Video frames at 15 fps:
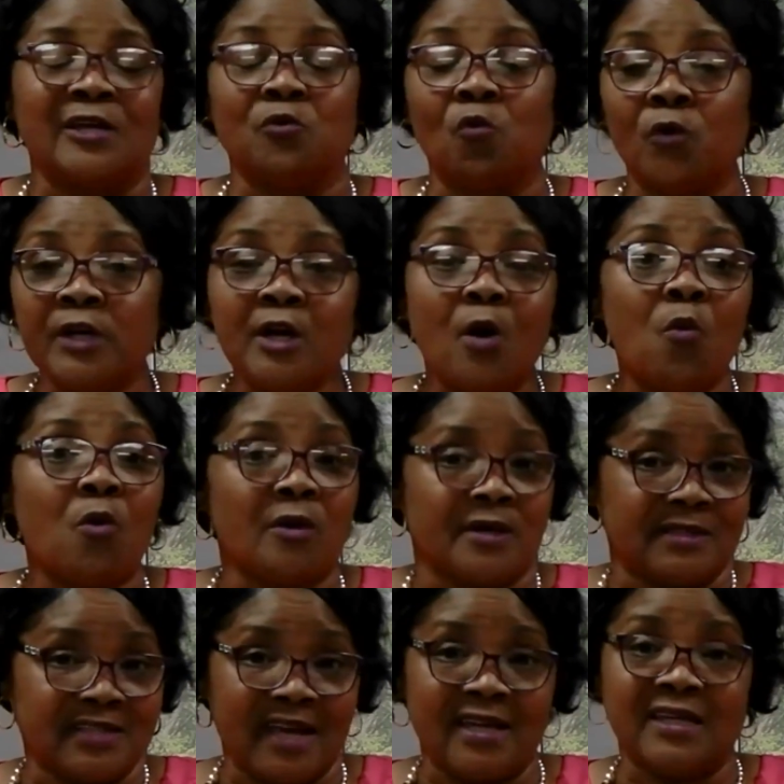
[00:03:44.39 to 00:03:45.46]
And we don't
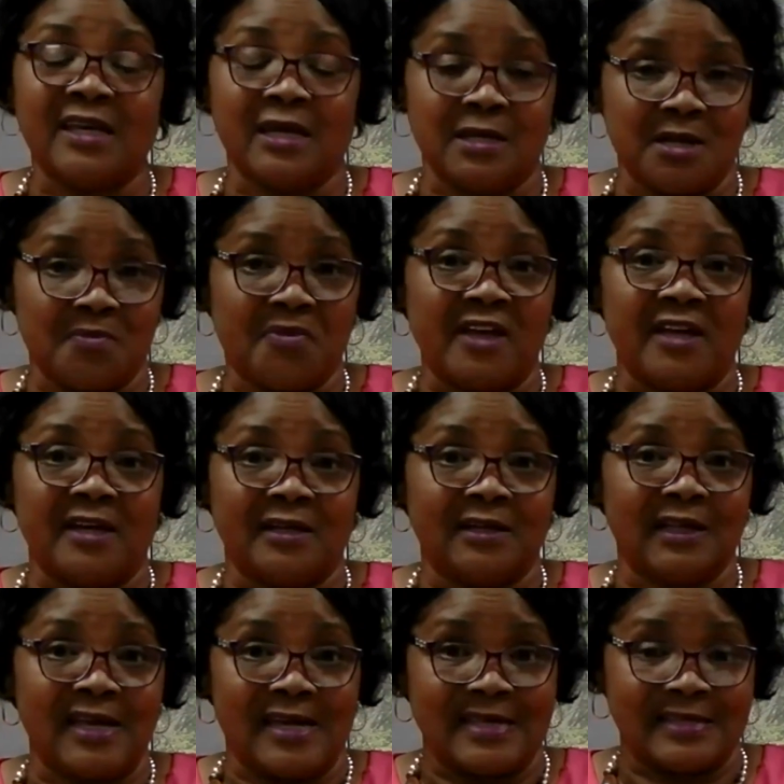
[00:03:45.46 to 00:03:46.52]
want to take anything
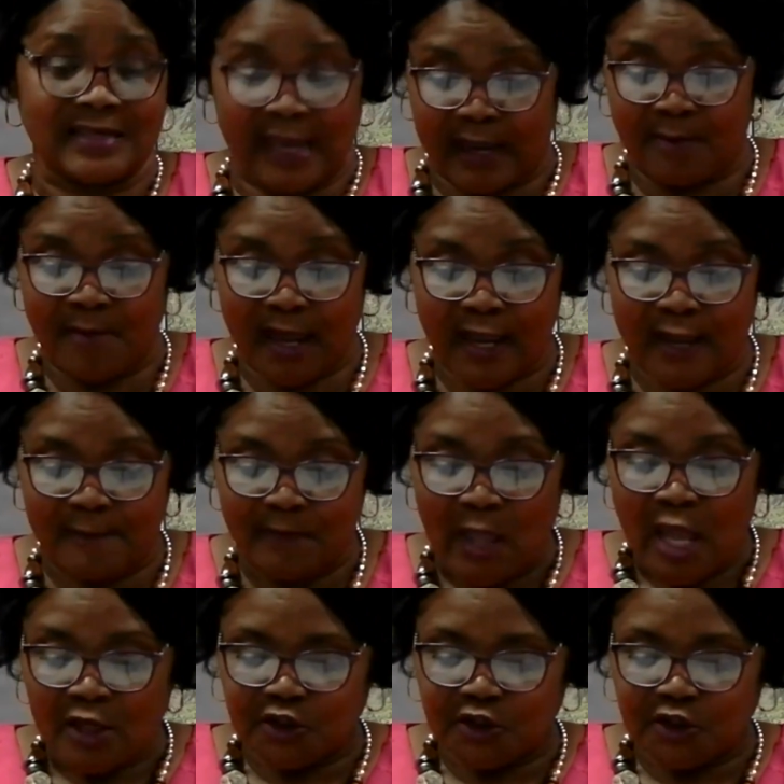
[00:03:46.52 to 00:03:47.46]
less. Amen.